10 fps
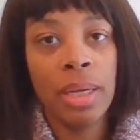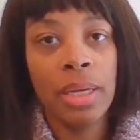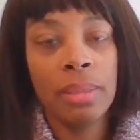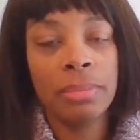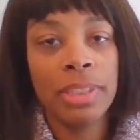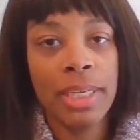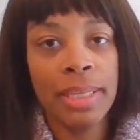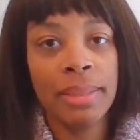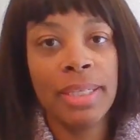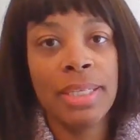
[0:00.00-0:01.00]
help to
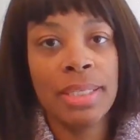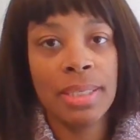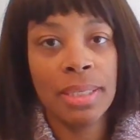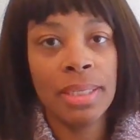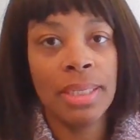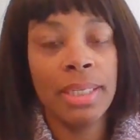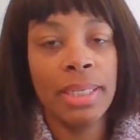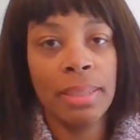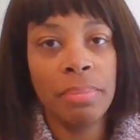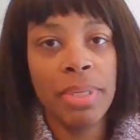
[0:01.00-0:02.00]
get things done
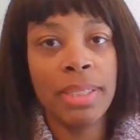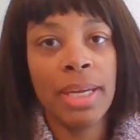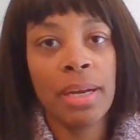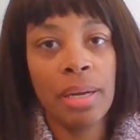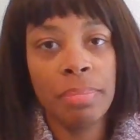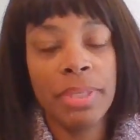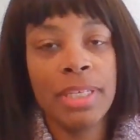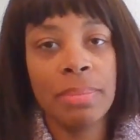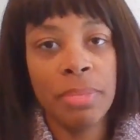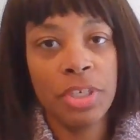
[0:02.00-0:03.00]
and meet their
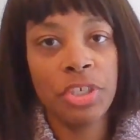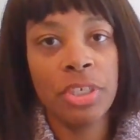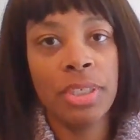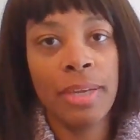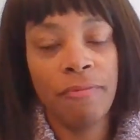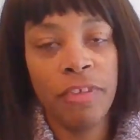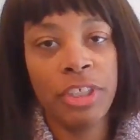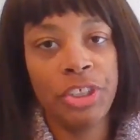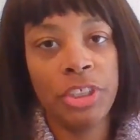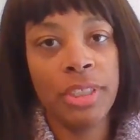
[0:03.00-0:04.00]
company's mission and
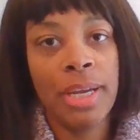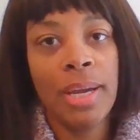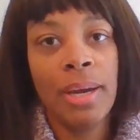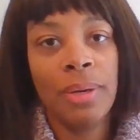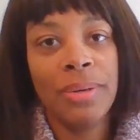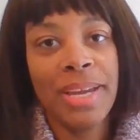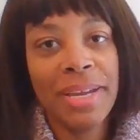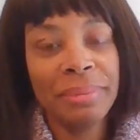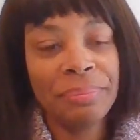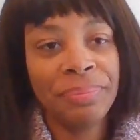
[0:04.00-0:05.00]
vision.
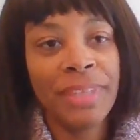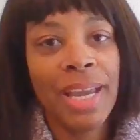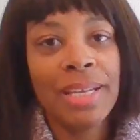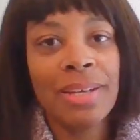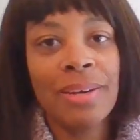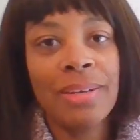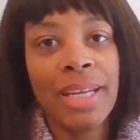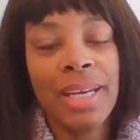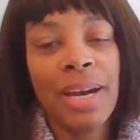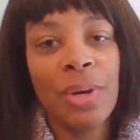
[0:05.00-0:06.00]
Okay. So
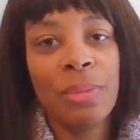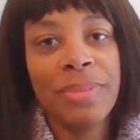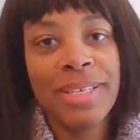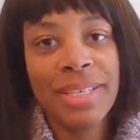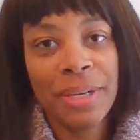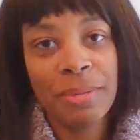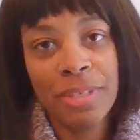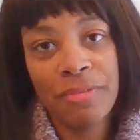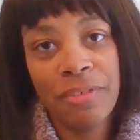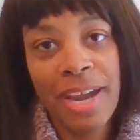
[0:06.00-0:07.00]
again, I hope this helps.
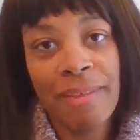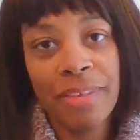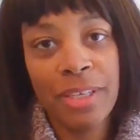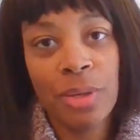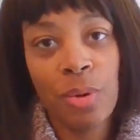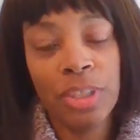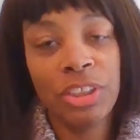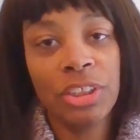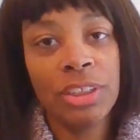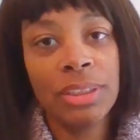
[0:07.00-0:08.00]
If you have any
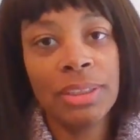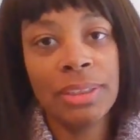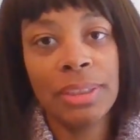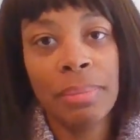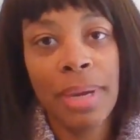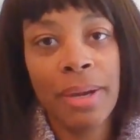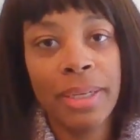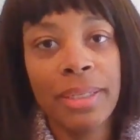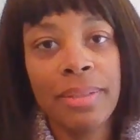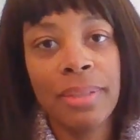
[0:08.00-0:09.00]
questions about
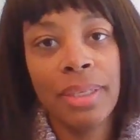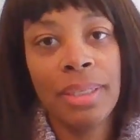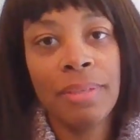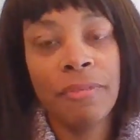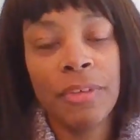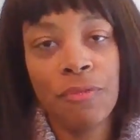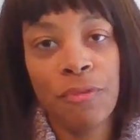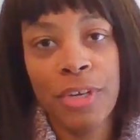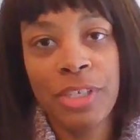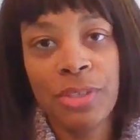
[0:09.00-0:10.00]
anything, feel
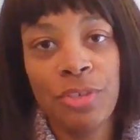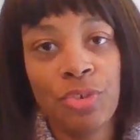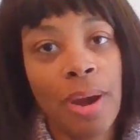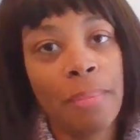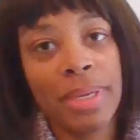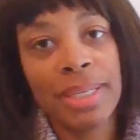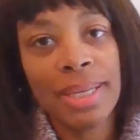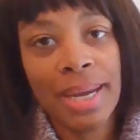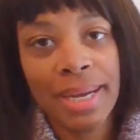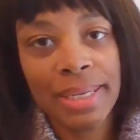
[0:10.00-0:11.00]
free to drop me a
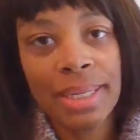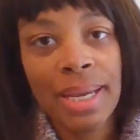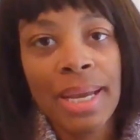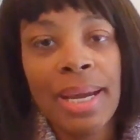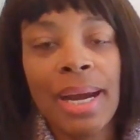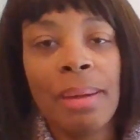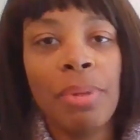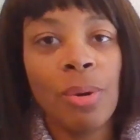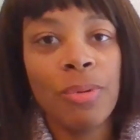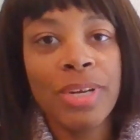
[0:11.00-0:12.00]
line. I'm
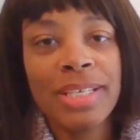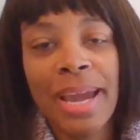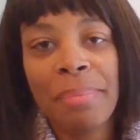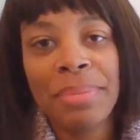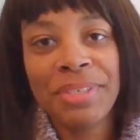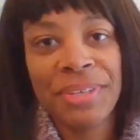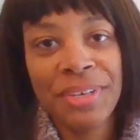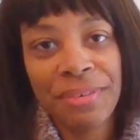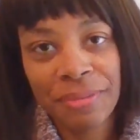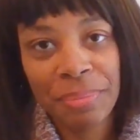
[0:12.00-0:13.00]
always happy to
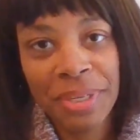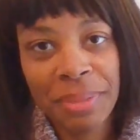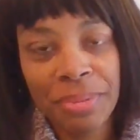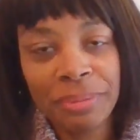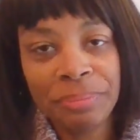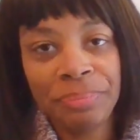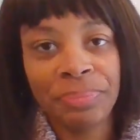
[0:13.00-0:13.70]
hear from people.